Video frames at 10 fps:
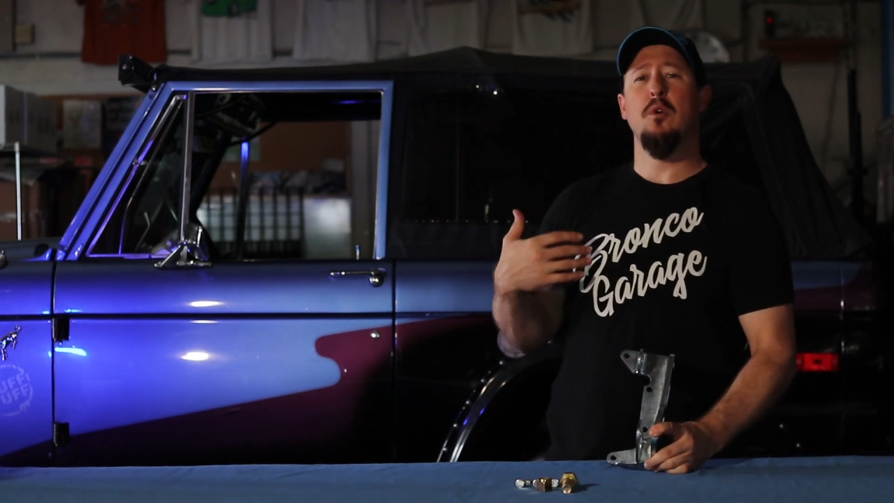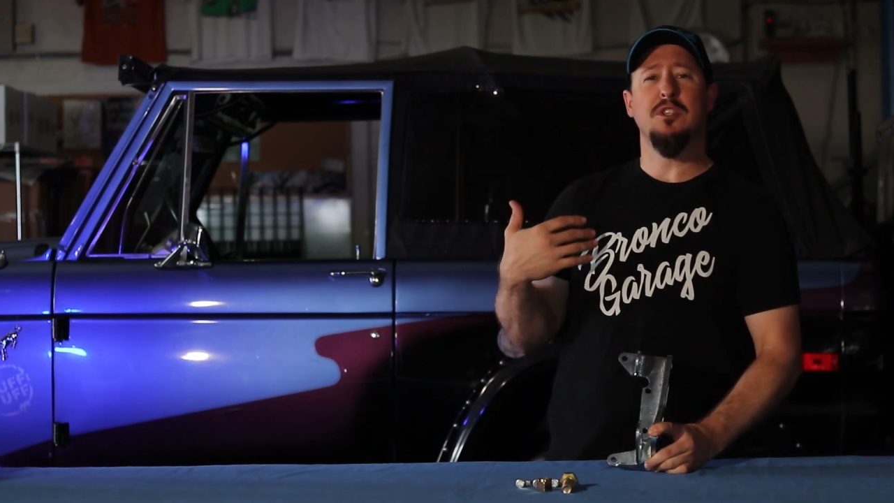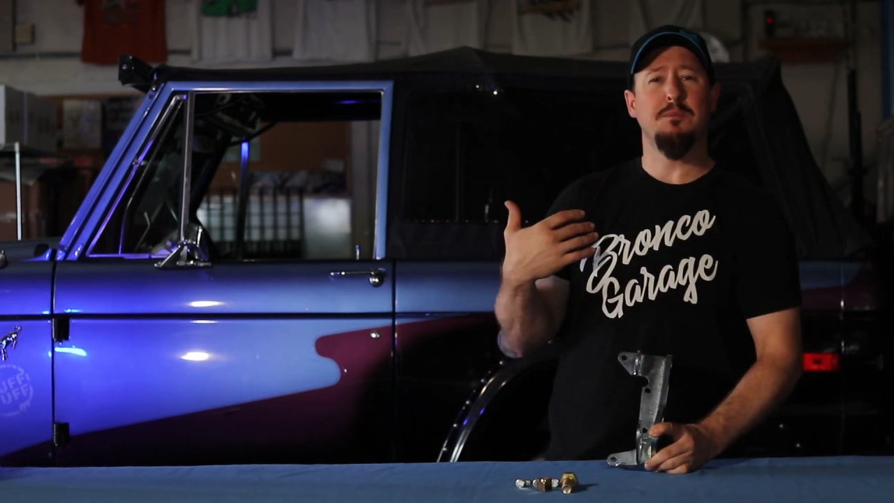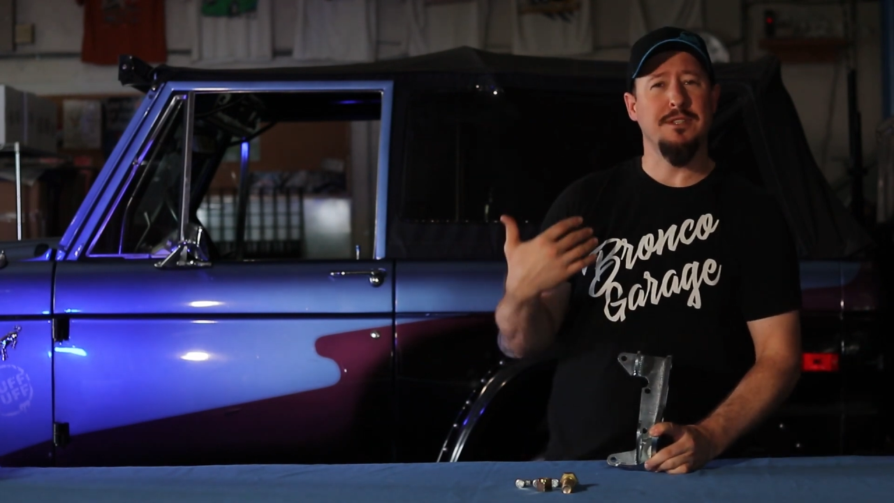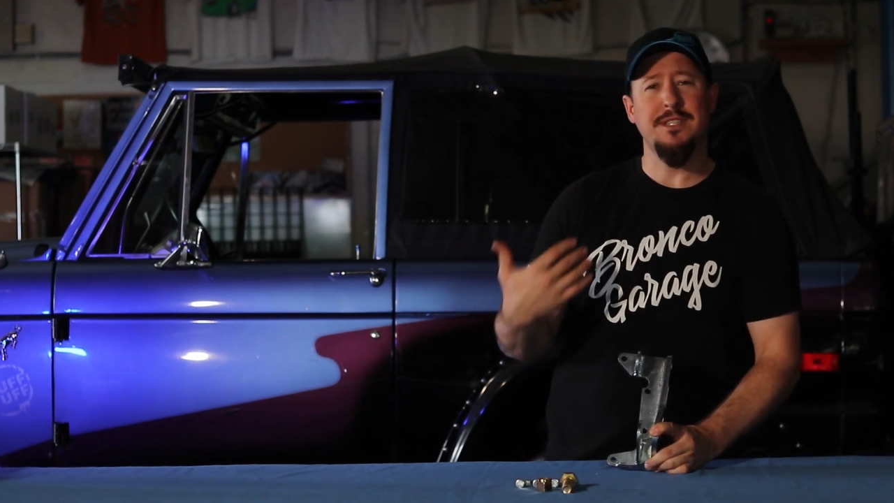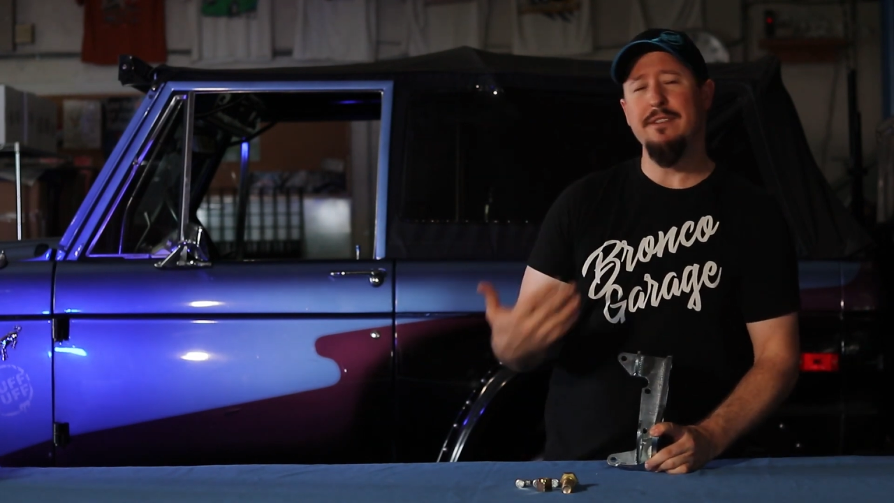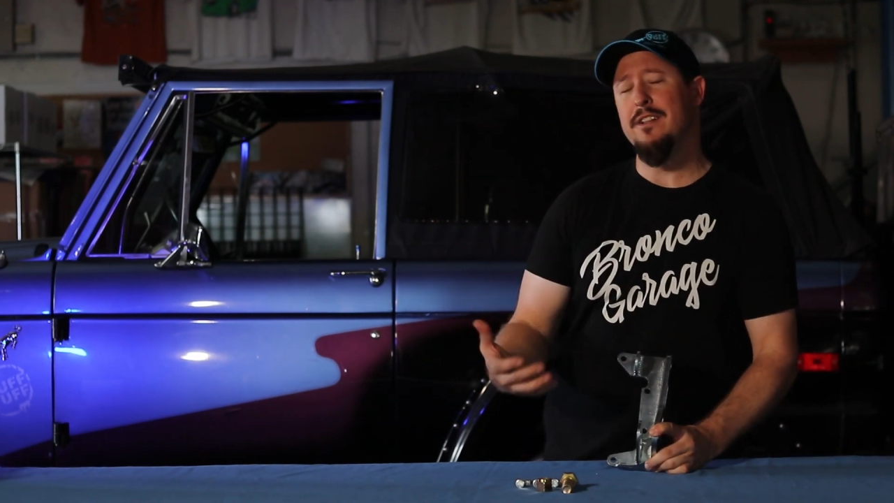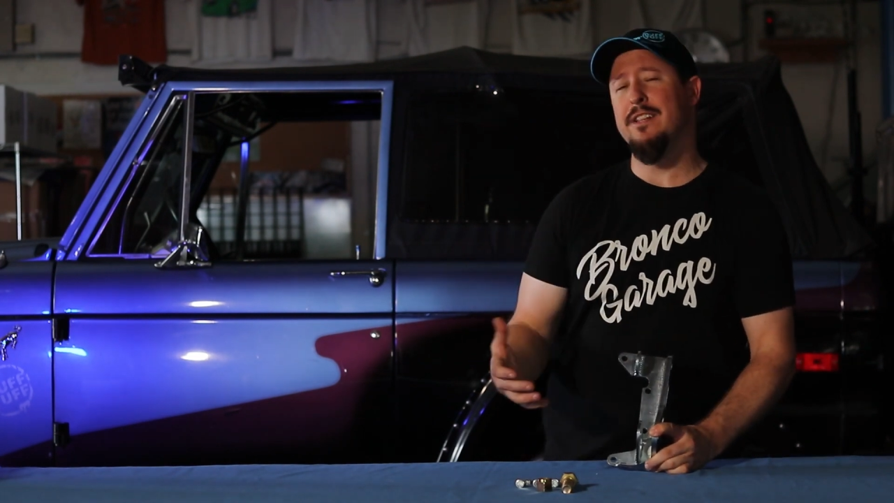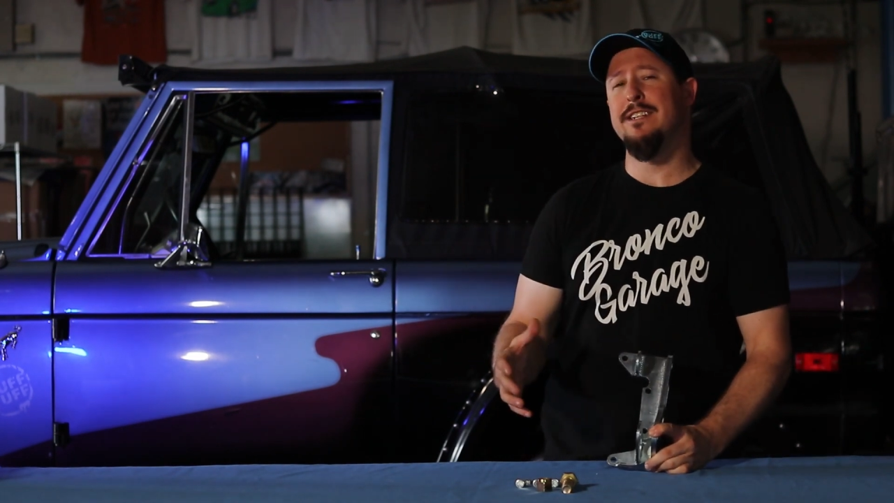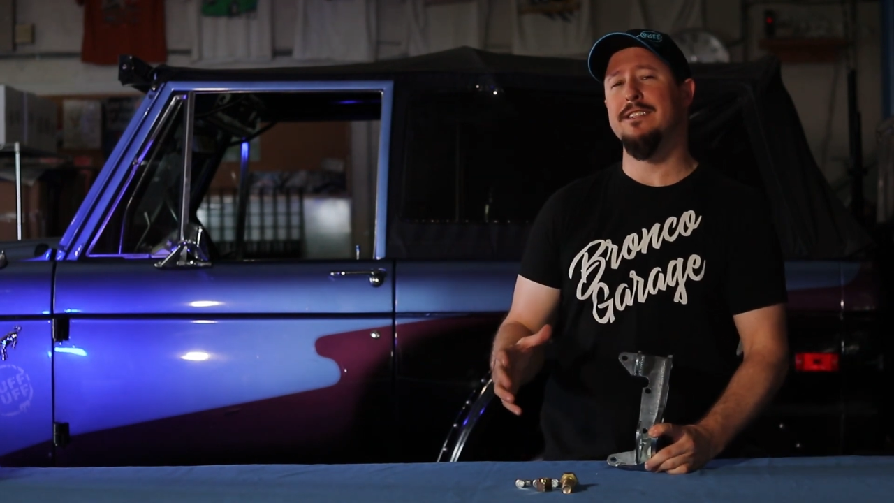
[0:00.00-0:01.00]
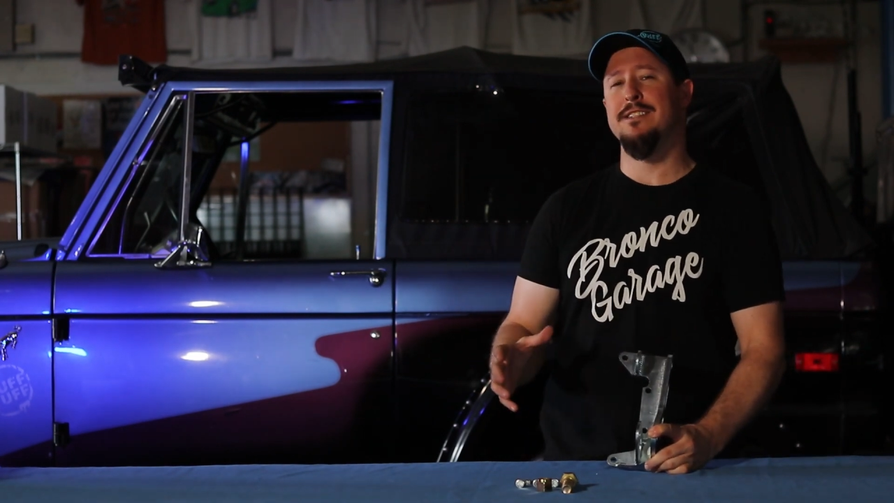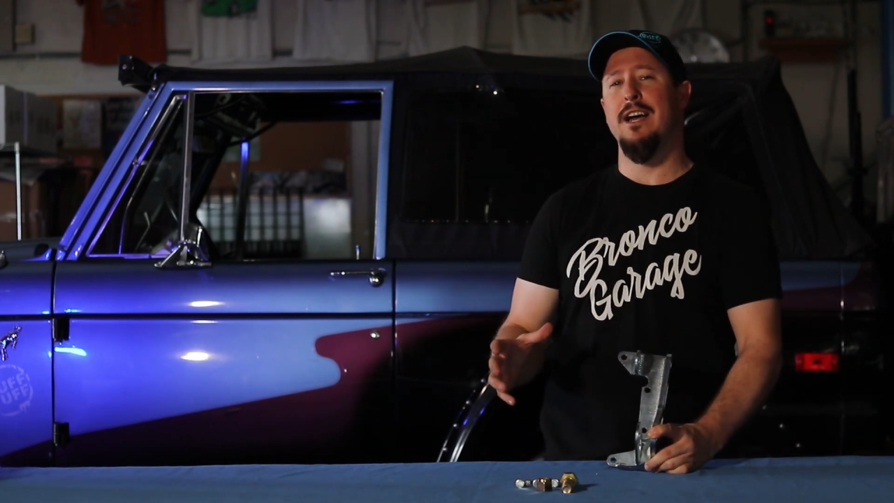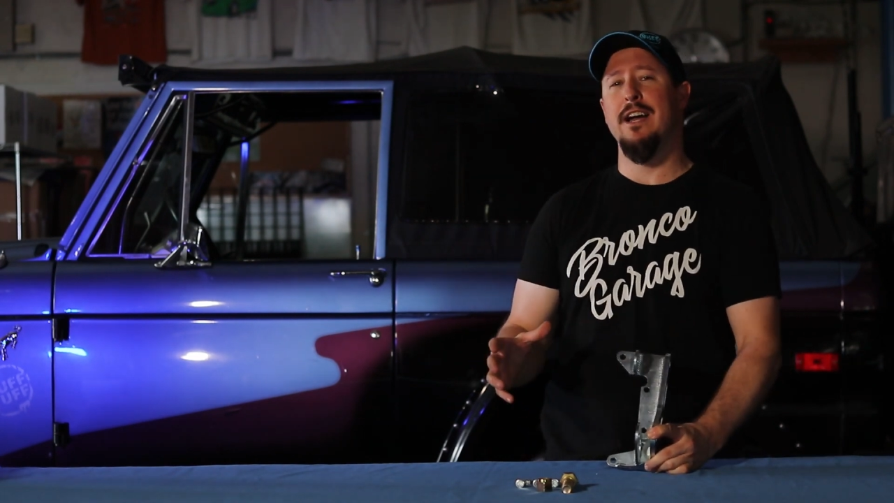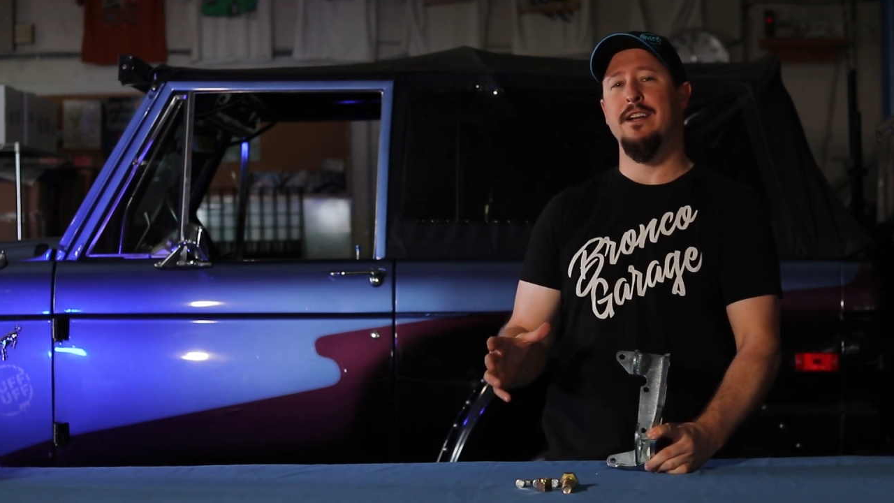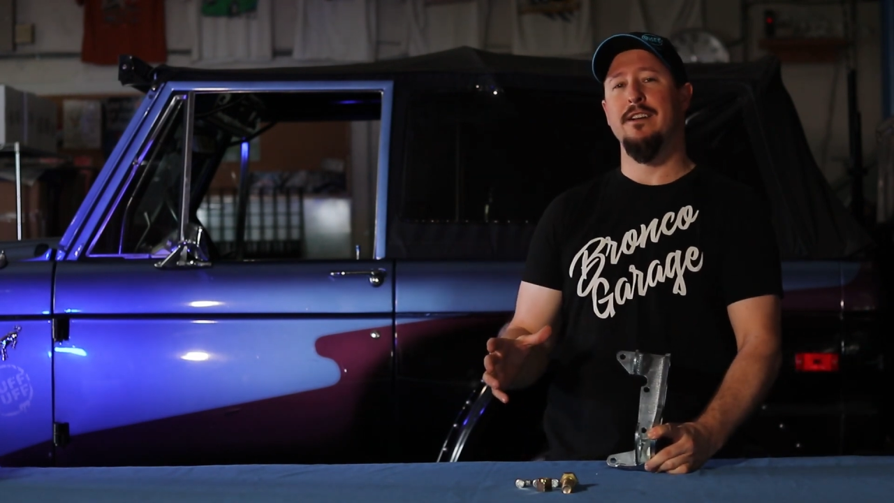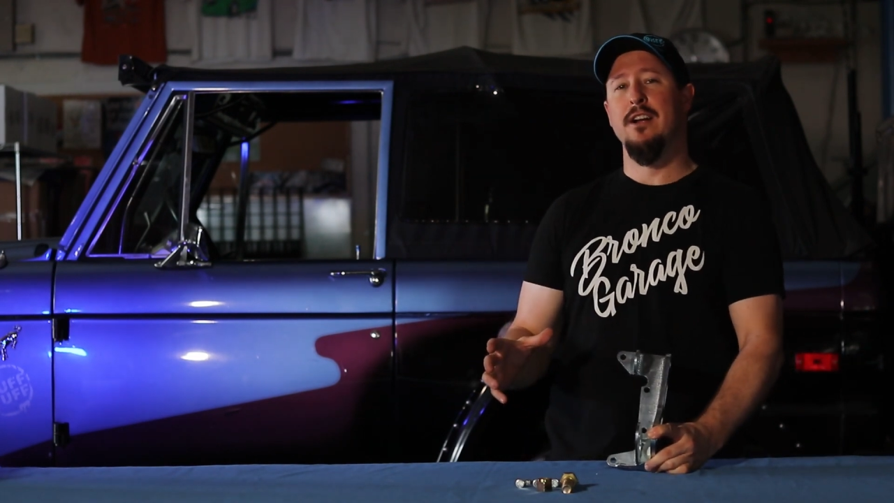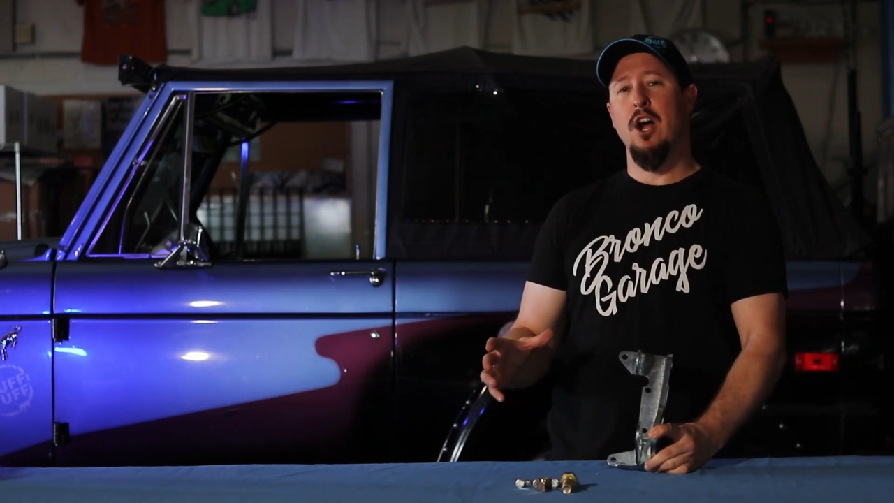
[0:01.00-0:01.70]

specifically designed